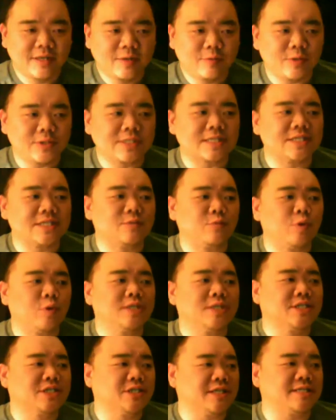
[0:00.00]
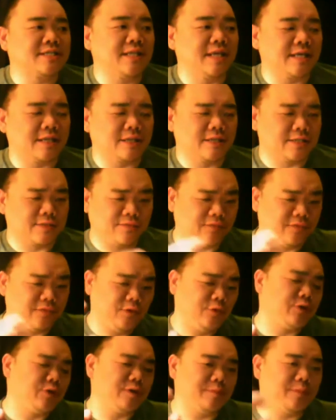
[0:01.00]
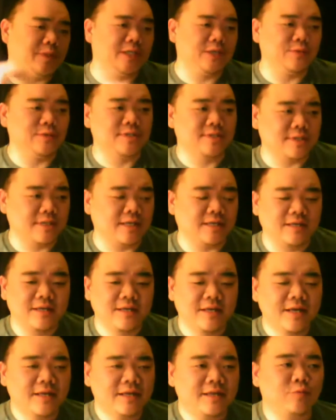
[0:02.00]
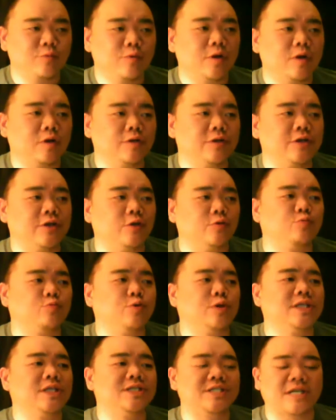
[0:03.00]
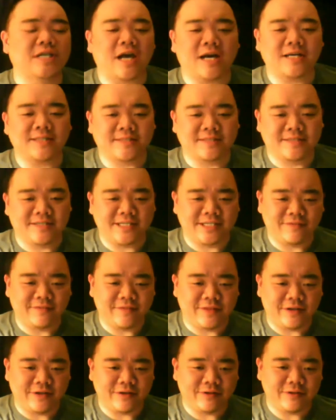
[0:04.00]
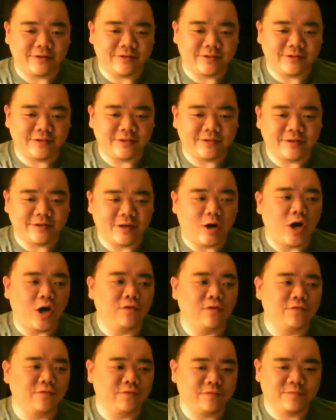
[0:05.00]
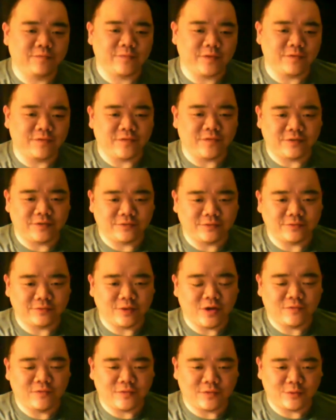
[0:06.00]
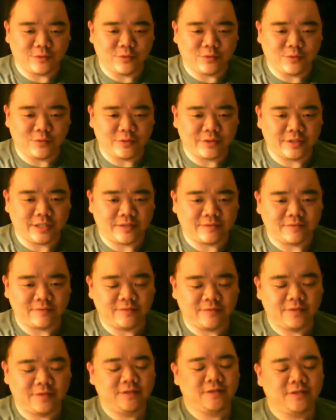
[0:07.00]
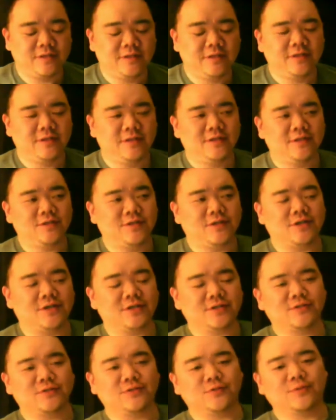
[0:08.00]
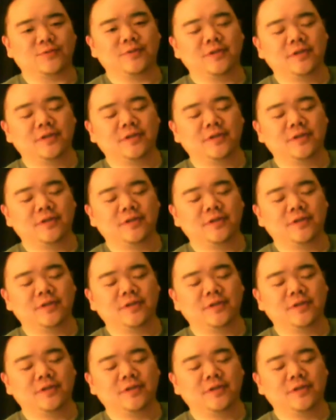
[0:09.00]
wasn't just like this fluke, but it was the religiosity of their off the field, off the court kind of talk too.